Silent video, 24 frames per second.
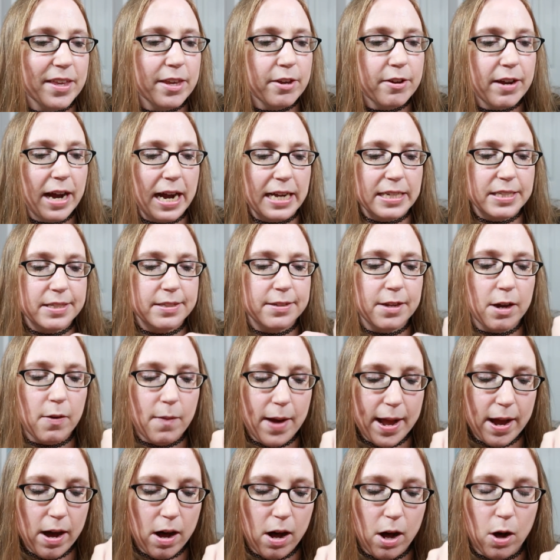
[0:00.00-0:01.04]
You guys know
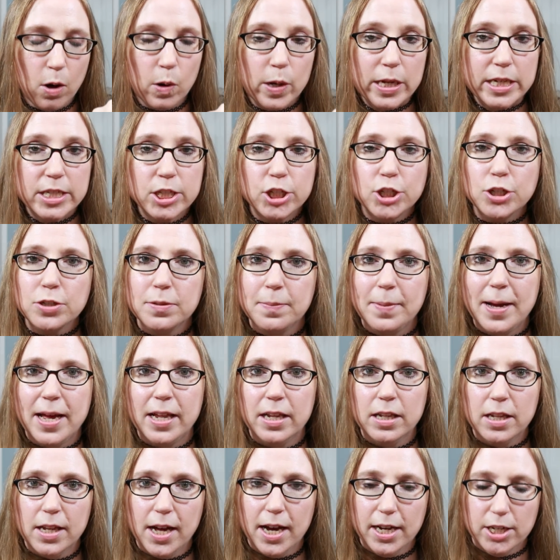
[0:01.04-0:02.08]
I always do my
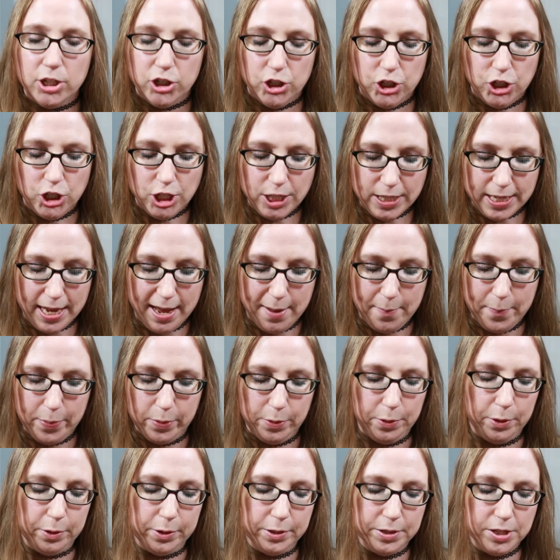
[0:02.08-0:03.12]
Lush
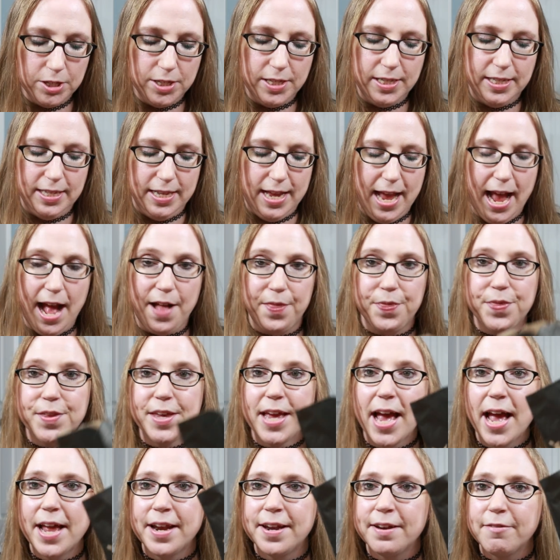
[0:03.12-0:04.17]
samples at
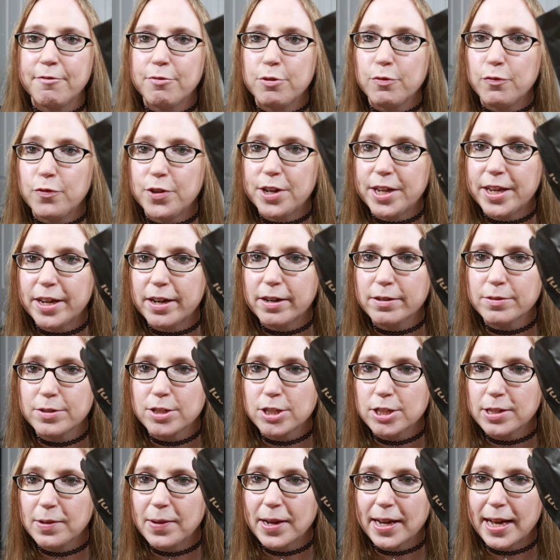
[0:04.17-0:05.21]
the end of the video.
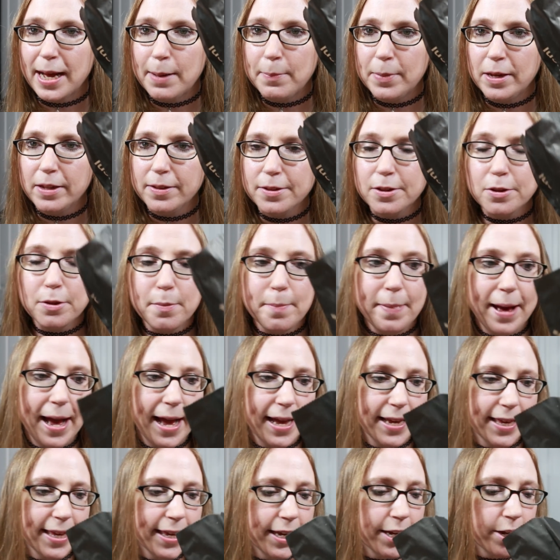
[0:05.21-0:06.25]
So I got my little
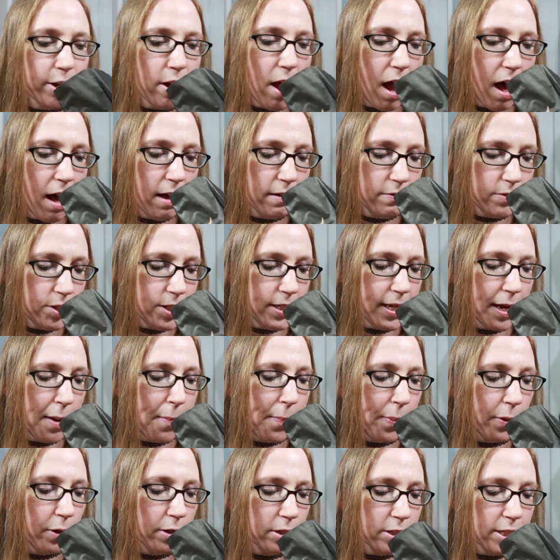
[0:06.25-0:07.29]
bag here of
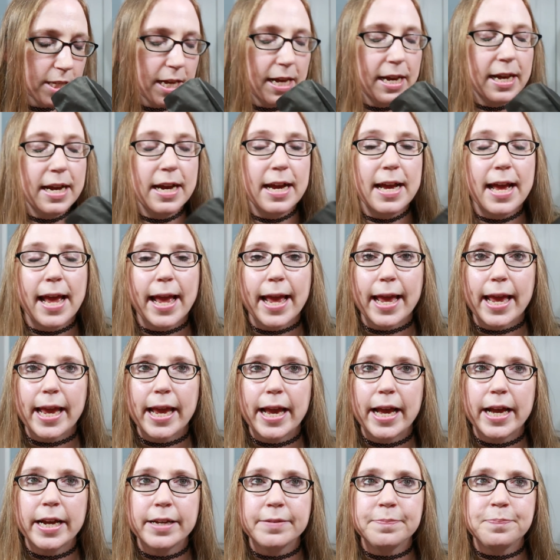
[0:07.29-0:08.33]
samples,
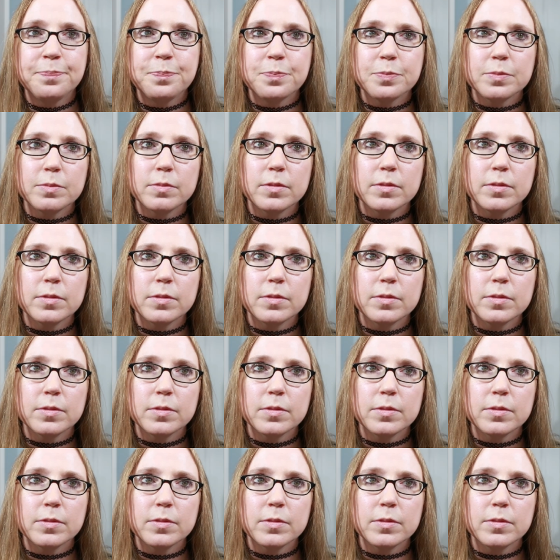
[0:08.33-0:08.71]
and